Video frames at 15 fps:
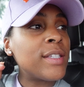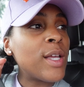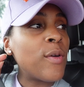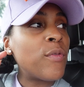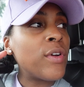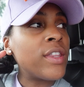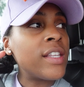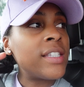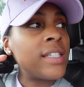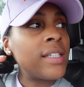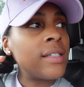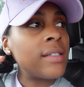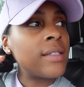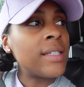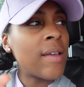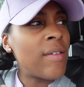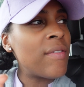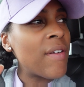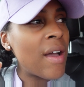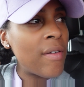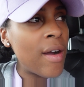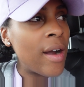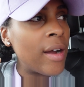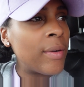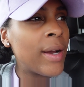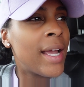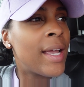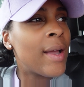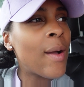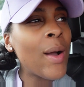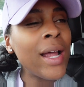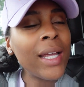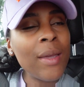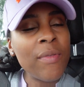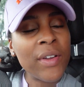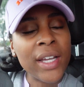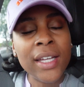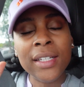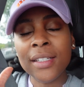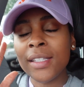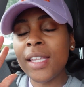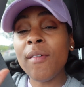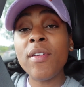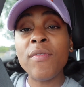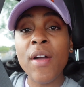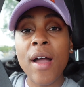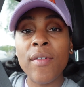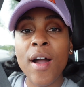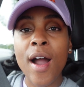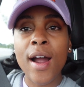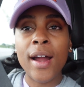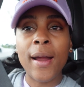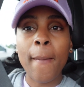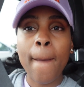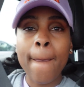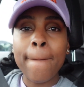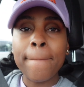So for the 75 hard, right? Oh, I keep yeah. forgetting. 75 hard.